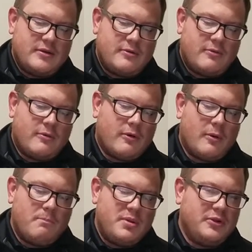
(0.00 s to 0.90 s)
or
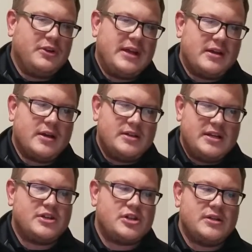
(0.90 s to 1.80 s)
building
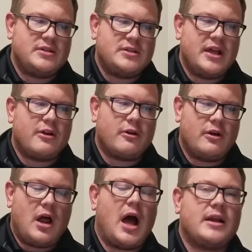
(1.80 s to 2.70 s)
additions that are
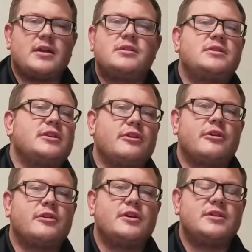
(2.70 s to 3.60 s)
not
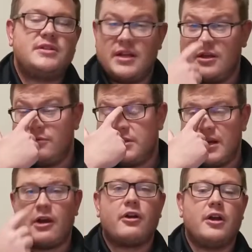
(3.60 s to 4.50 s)
considered contiguous
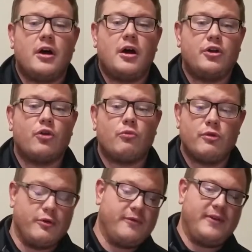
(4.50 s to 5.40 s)
area under
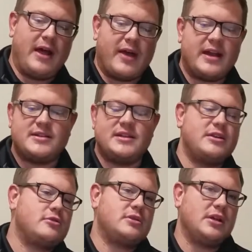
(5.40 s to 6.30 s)
roof. Now, that is an
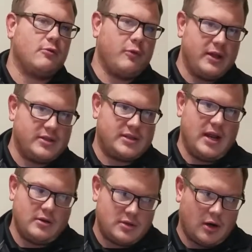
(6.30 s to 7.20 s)
interesting real
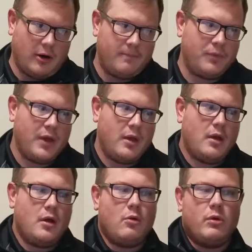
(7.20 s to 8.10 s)
estate term.
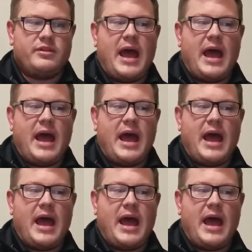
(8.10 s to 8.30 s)
What